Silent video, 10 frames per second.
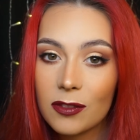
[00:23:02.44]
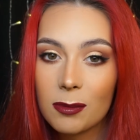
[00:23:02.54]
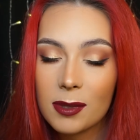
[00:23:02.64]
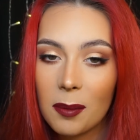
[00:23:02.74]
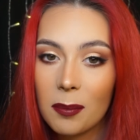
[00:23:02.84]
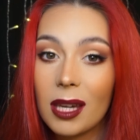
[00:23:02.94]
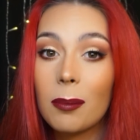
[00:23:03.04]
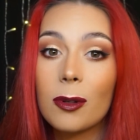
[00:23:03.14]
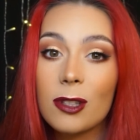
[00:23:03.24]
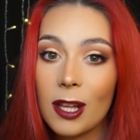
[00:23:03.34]
from some
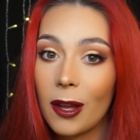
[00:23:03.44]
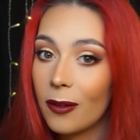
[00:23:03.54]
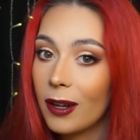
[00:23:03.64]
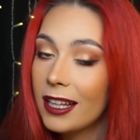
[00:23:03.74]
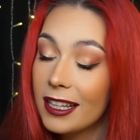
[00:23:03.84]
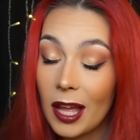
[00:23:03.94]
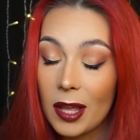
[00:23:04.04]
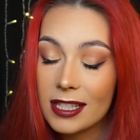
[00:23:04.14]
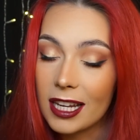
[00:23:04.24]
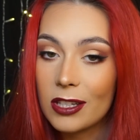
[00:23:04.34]
people, so
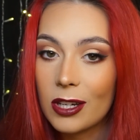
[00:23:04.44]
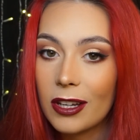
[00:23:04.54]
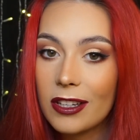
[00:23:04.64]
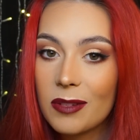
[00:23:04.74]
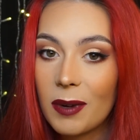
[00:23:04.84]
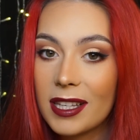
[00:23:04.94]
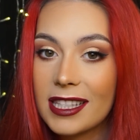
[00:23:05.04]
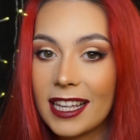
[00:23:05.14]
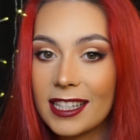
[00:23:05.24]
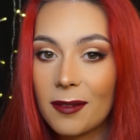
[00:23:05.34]
stay tuned. You might
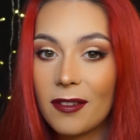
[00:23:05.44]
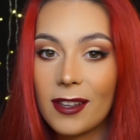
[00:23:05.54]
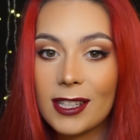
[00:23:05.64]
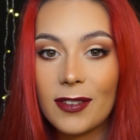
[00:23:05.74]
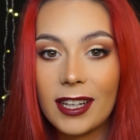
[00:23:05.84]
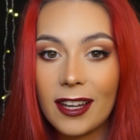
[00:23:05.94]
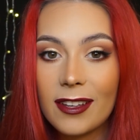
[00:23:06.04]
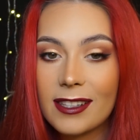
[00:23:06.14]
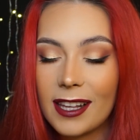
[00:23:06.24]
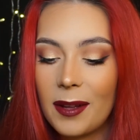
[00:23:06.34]
see some of those
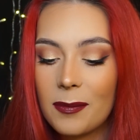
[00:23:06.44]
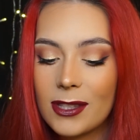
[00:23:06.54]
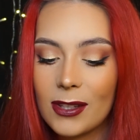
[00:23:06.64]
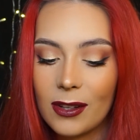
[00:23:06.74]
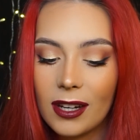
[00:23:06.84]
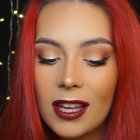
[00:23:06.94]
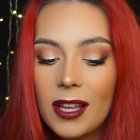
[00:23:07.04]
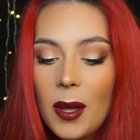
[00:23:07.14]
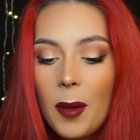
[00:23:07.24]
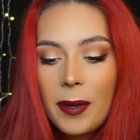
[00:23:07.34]
videos soon.
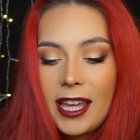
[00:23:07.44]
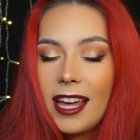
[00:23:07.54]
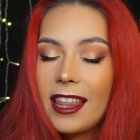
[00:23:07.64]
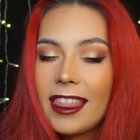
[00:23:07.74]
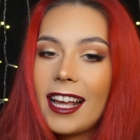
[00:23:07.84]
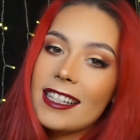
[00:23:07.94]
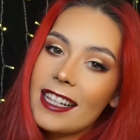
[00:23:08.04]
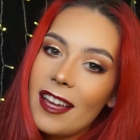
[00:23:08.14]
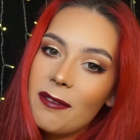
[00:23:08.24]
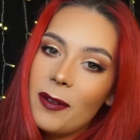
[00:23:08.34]
But yeah, thanks
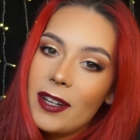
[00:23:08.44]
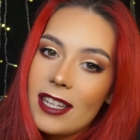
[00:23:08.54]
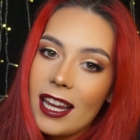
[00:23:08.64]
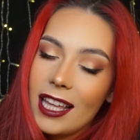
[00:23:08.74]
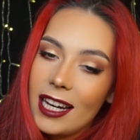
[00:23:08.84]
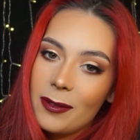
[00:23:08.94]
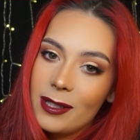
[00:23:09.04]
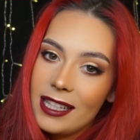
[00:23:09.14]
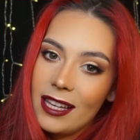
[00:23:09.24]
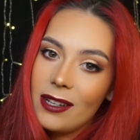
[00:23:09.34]
again for watching, and I will
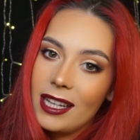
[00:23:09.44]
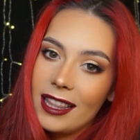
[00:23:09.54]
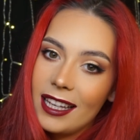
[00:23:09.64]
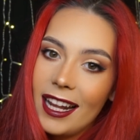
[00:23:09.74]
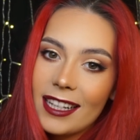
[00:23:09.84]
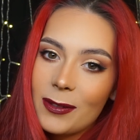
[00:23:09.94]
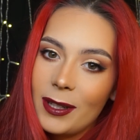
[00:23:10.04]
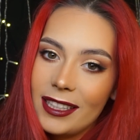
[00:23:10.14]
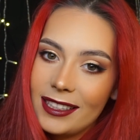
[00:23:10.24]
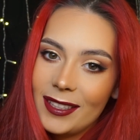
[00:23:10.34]
see you in the next
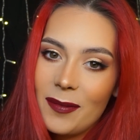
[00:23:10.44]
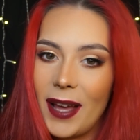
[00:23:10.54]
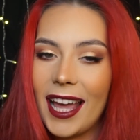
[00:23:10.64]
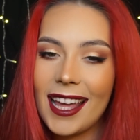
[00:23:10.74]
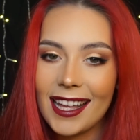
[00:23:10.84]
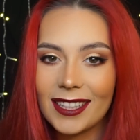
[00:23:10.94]
one. Bye!